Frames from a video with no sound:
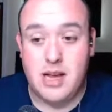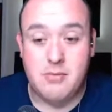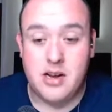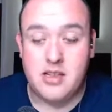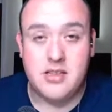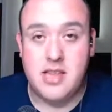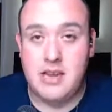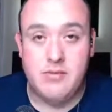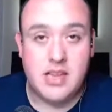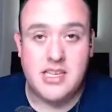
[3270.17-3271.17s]
I'm gonna
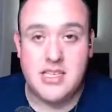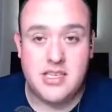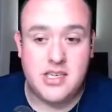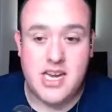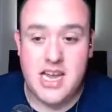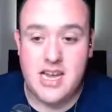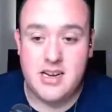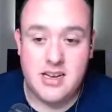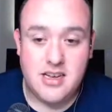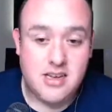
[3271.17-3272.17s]
leave links in the chat.
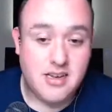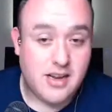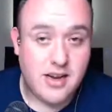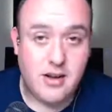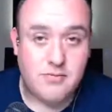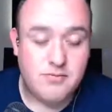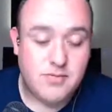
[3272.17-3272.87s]
You know,